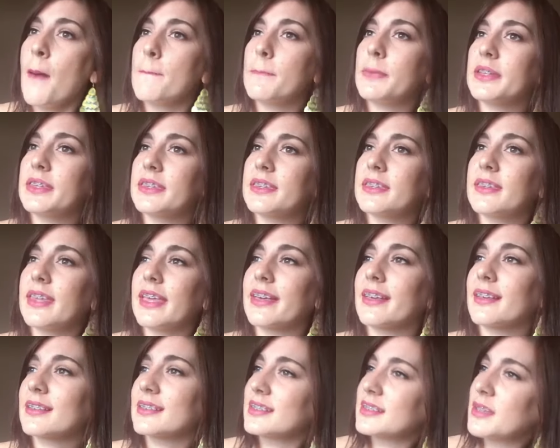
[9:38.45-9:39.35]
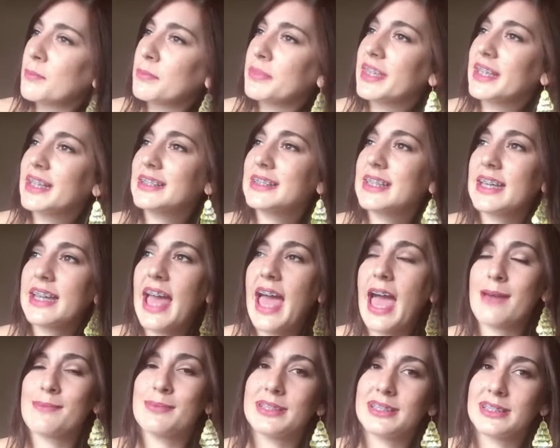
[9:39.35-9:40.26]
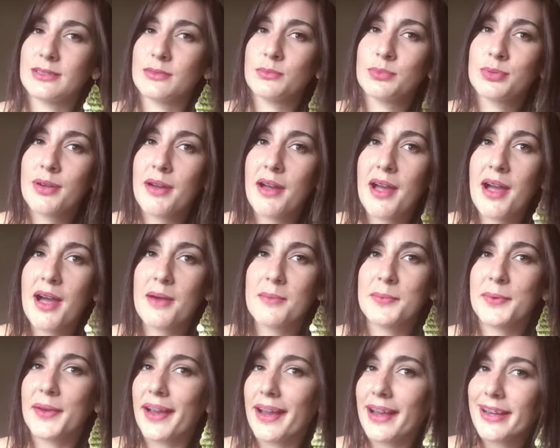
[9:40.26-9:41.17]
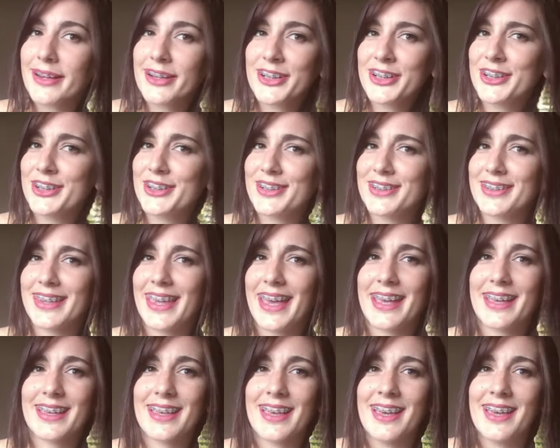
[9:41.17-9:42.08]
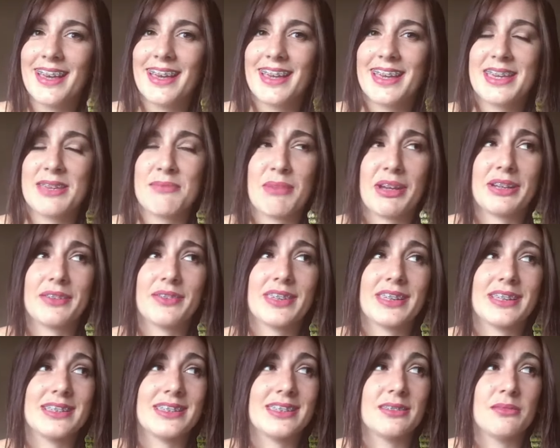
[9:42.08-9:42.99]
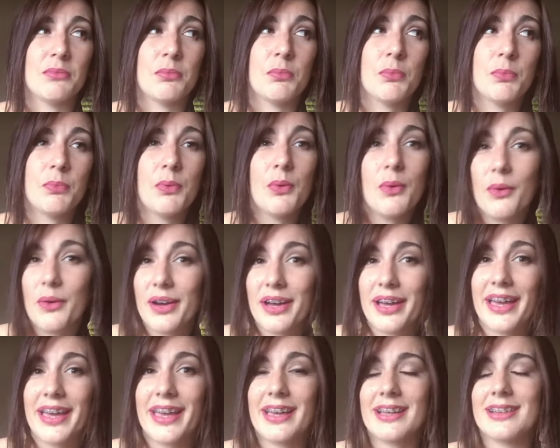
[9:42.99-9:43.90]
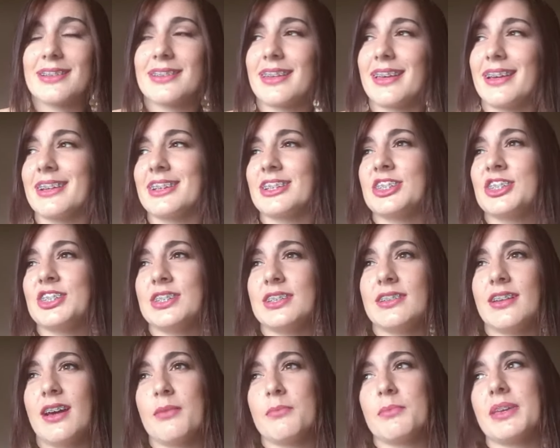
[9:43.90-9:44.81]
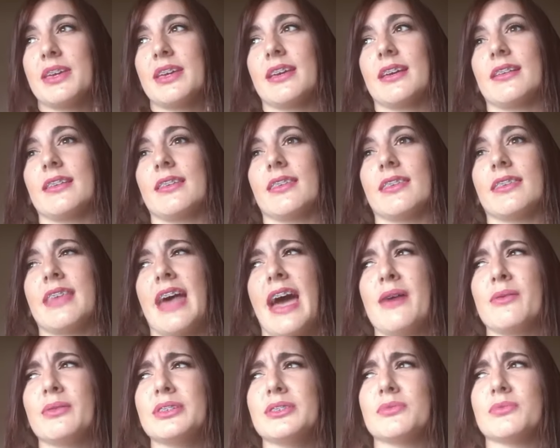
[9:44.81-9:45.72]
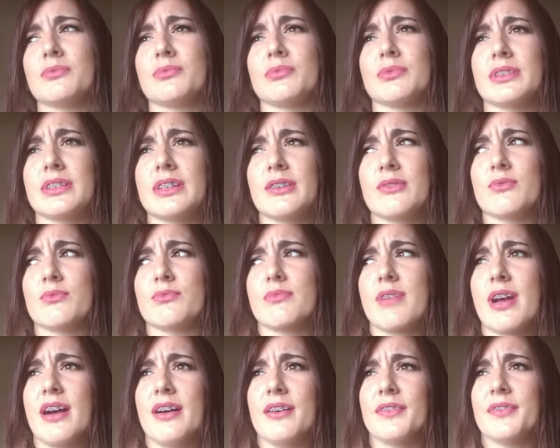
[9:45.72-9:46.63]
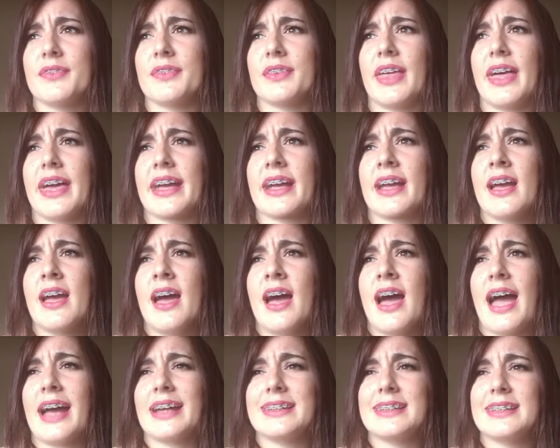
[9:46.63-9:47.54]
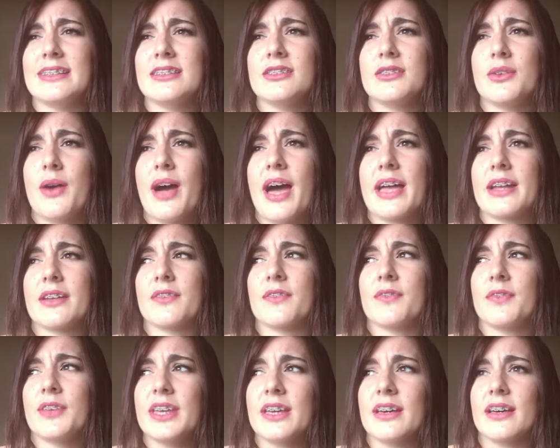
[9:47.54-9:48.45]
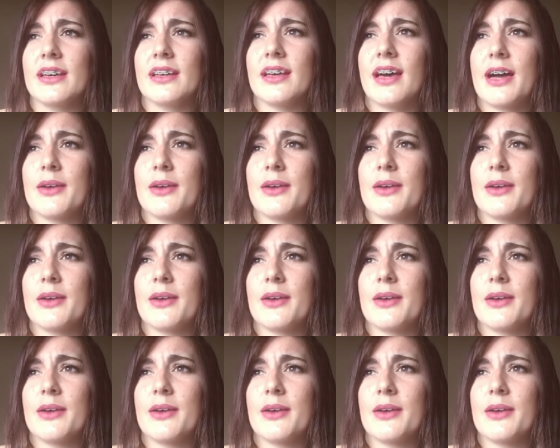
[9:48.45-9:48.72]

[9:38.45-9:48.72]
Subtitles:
But like, some things had happened in prom where I heard like he might have kissed a boy and like cheated on me, and that was really rough. Like, I didn't know how to feel.